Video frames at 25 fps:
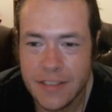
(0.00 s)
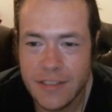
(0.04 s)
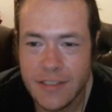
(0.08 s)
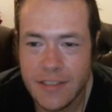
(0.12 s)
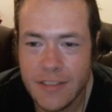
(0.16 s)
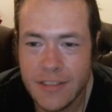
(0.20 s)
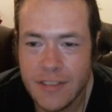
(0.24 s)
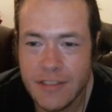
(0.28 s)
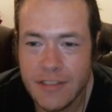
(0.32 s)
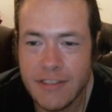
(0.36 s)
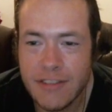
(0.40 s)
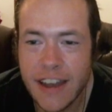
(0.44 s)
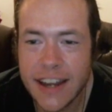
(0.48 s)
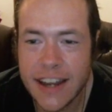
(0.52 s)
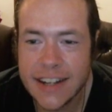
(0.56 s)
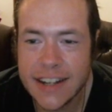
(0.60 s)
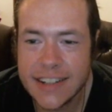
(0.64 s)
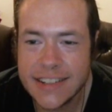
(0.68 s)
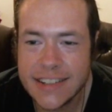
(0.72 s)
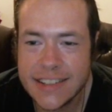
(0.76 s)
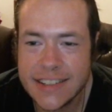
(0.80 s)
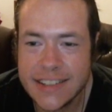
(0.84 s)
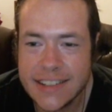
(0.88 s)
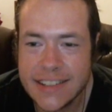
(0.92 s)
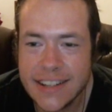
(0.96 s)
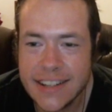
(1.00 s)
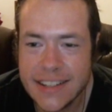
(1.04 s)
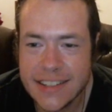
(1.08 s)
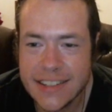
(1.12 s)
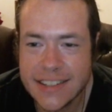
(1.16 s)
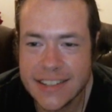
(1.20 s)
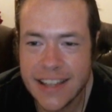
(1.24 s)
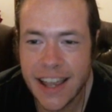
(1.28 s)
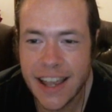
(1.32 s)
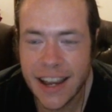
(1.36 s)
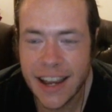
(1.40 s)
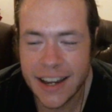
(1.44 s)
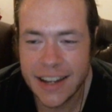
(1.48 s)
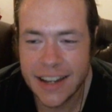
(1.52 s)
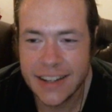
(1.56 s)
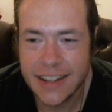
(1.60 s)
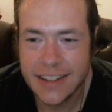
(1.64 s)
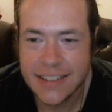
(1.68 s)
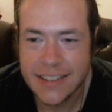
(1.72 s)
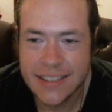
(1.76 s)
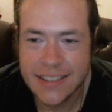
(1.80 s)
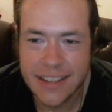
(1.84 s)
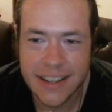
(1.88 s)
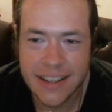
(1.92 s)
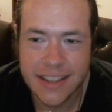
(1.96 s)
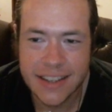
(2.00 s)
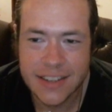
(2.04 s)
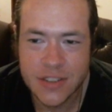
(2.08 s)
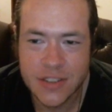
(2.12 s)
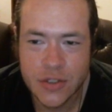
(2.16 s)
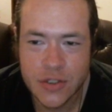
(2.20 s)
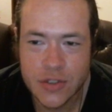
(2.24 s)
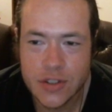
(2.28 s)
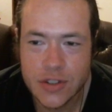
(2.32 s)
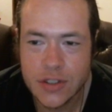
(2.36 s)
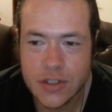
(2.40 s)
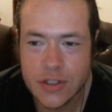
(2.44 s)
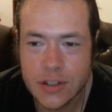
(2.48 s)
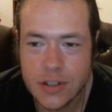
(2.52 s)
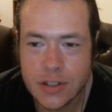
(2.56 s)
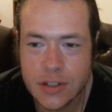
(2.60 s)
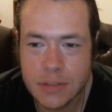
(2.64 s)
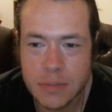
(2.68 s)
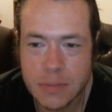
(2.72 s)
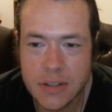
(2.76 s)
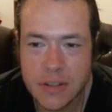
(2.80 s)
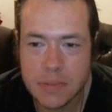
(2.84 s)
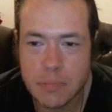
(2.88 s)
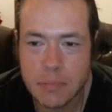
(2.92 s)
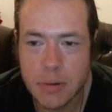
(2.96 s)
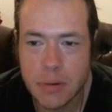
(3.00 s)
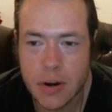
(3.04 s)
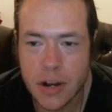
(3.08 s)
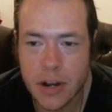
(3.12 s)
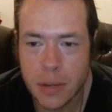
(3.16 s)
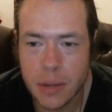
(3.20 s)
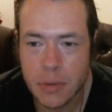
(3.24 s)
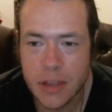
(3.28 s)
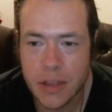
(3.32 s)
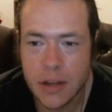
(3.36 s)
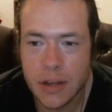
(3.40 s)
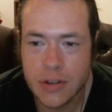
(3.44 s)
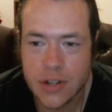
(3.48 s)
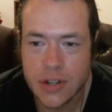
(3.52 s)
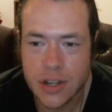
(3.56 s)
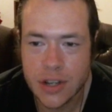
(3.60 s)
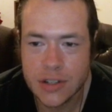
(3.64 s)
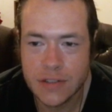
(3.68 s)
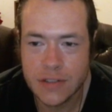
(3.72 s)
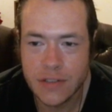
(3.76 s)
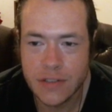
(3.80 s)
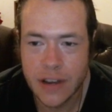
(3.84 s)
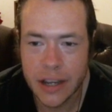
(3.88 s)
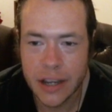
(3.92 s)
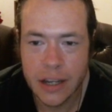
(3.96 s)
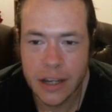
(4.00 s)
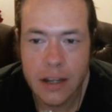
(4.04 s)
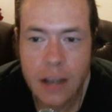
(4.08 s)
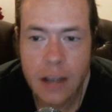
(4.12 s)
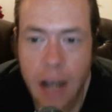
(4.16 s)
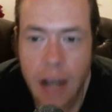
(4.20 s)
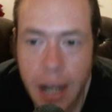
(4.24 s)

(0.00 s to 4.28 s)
Vectisek says, since you dismissed Bernie without justifying it...